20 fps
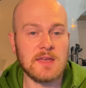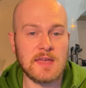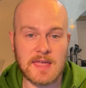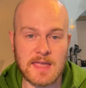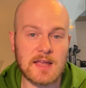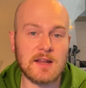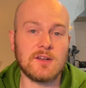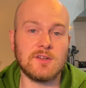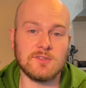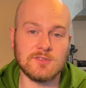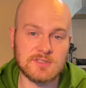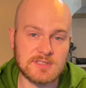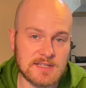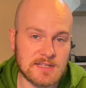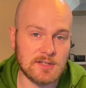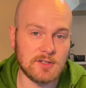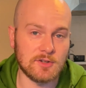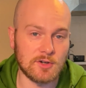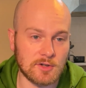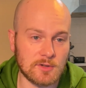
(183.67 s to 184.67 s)
England
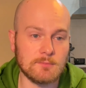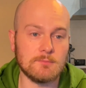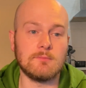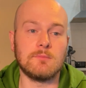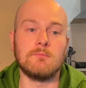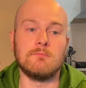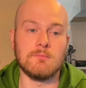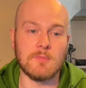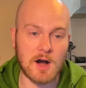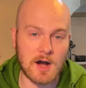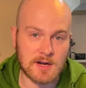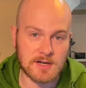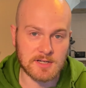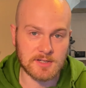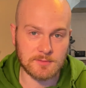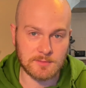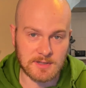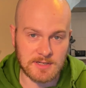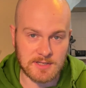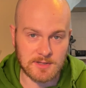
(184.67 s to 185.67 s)
did look
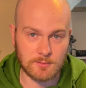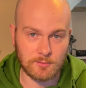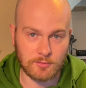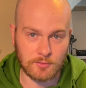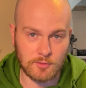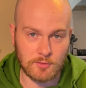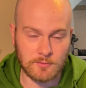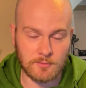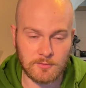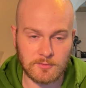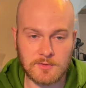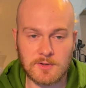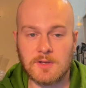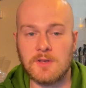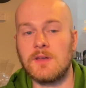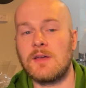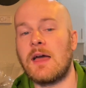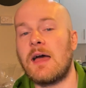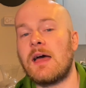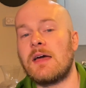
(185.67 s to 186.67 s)
markedly improved,
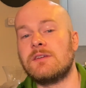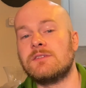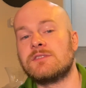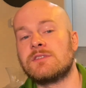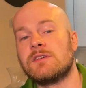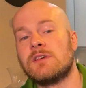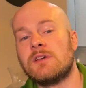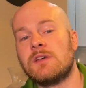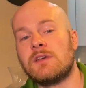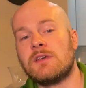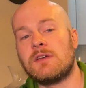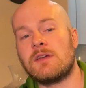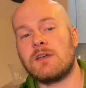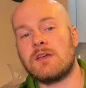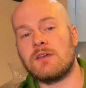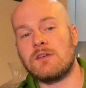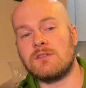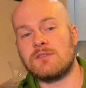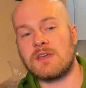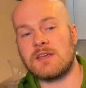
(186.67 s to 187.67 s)
and
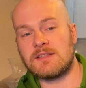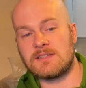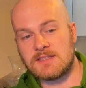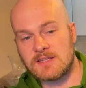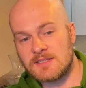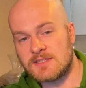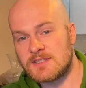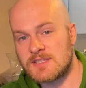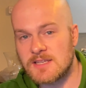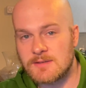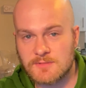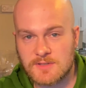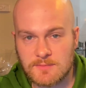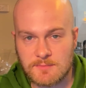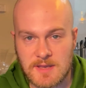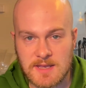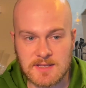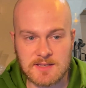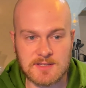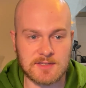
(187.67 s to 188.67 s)
they did seem to
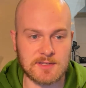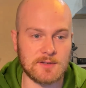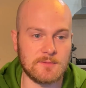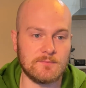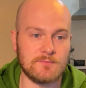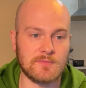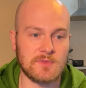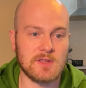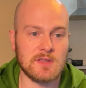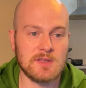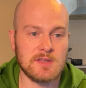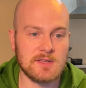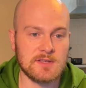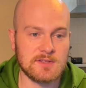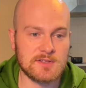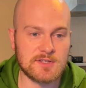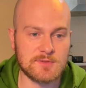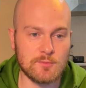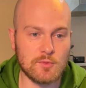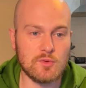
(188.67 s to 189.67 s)
make some
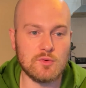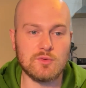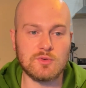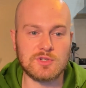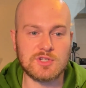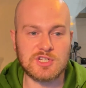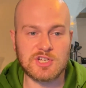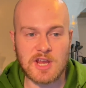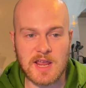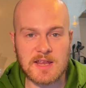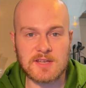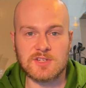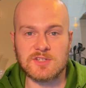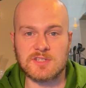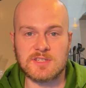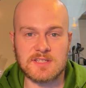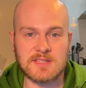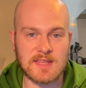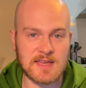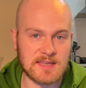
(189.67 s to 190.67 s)
small
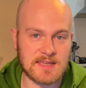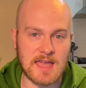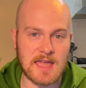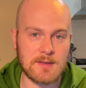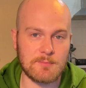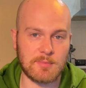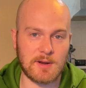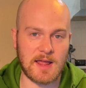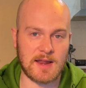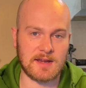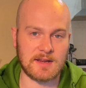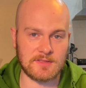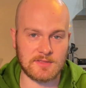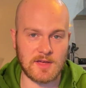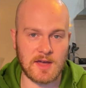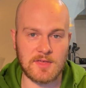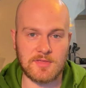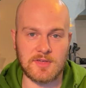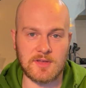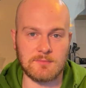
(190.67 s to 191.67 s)
changes to their game planning
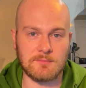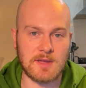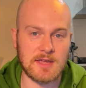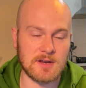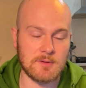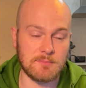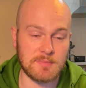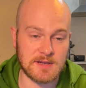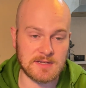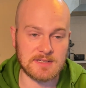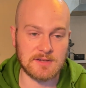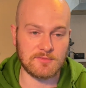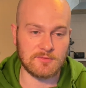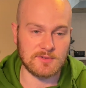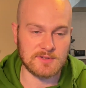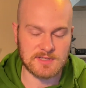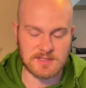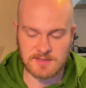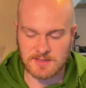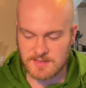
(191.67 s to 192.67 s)
that I think made a big
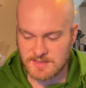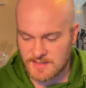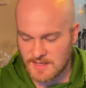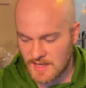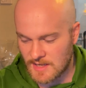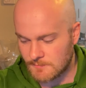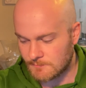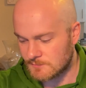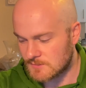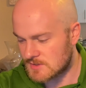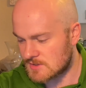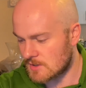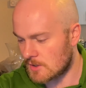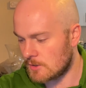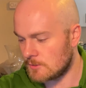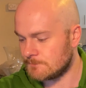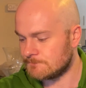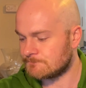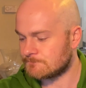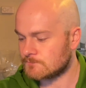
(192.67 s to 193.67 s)
difference in this game.
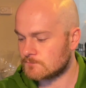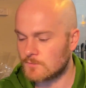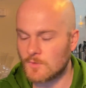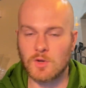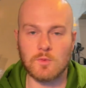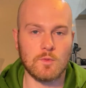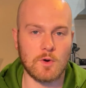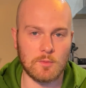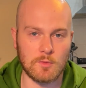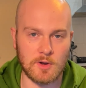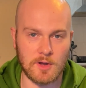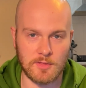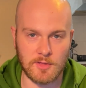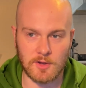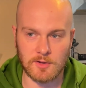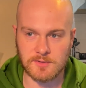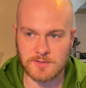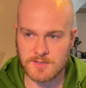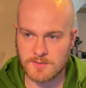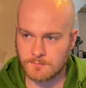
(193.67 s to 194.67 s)
So what were
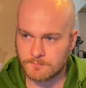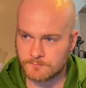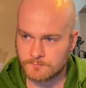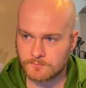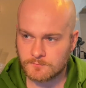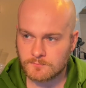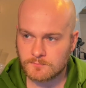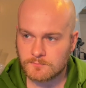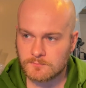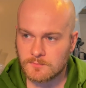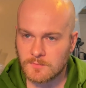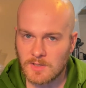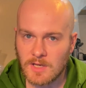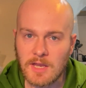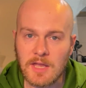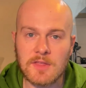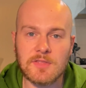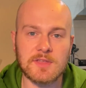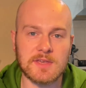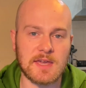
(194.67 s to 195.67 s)
those?
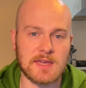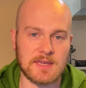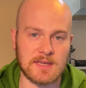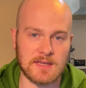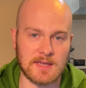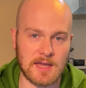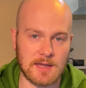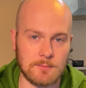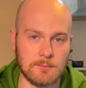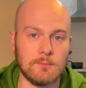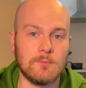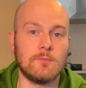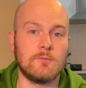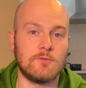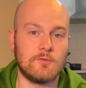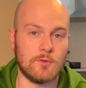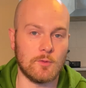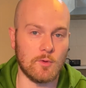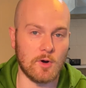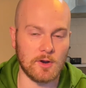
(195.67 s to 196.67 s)
The kicking game,
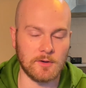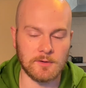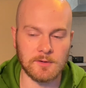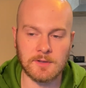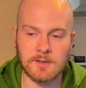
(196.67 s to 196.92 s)
for one.